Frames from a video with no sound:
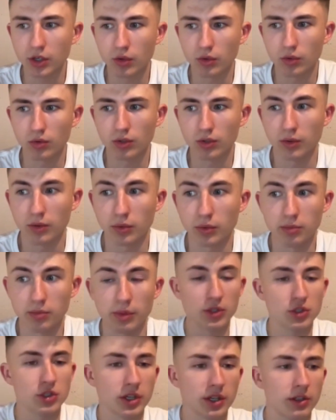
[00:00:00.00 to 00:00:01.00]
like we
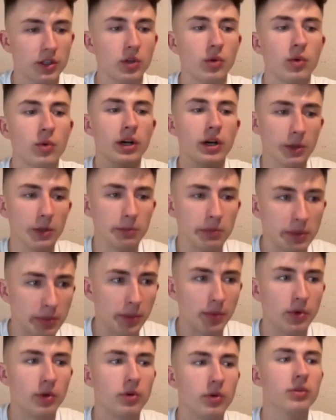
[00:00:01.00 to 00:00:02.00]
mentioned, helping
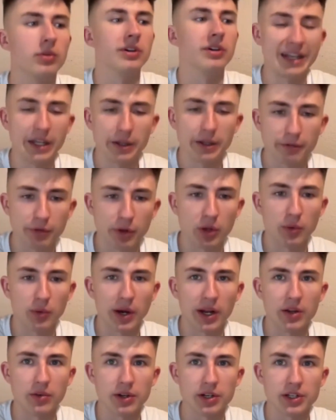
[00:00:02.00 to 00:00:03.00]
people in it for the
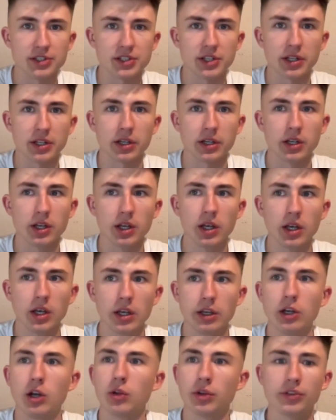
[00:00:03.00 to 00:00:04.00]
right reason.
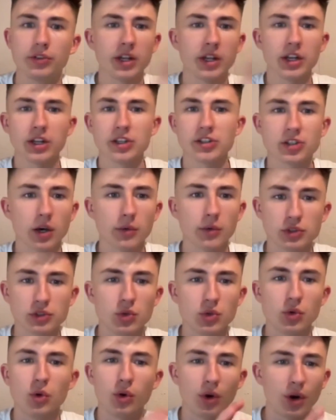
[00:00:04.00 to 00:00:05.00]
The tennis stuff is
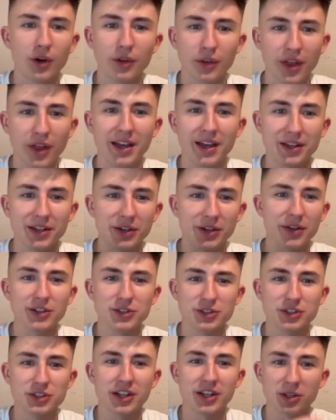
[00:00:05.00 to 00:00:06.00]
cool, all that,
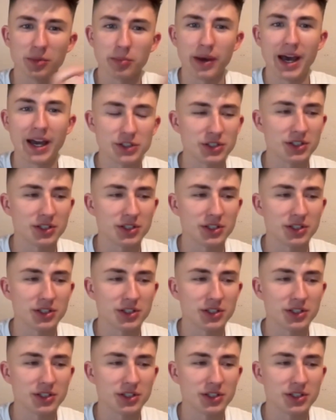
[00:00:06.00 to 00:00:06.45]
that's like the passion